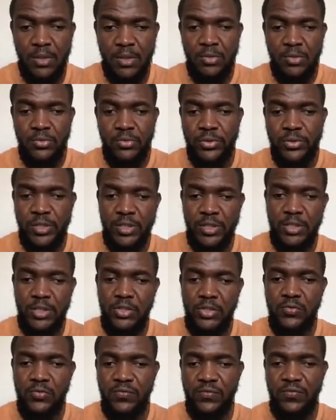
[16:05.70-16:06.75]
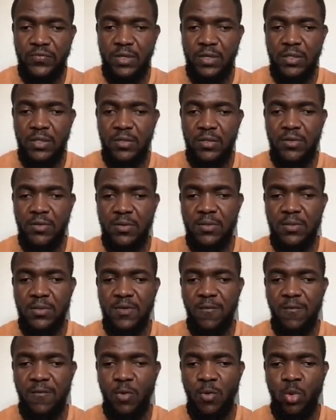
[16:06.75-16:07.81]
Create a new file called a
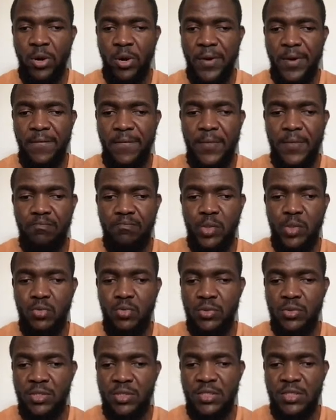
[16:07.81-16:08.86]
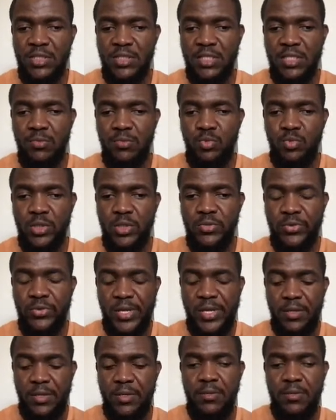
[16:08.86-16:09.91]
requirement. So it's the same way right
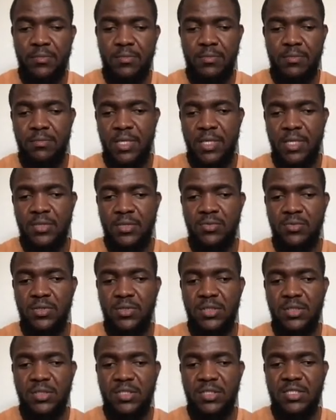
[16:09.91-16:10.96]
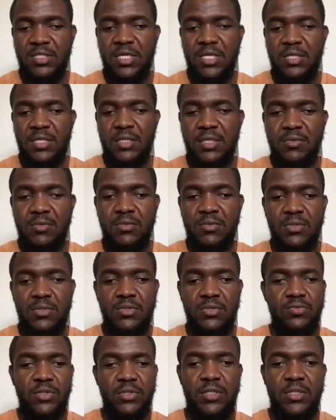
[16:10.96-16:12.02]
here. By using this card, I'm going to
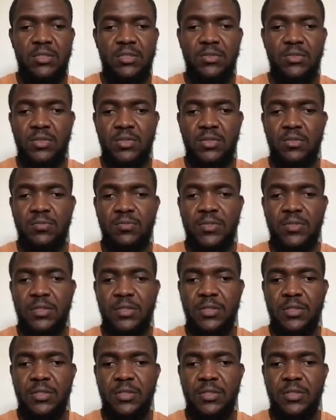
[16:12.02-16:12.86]
create those commands.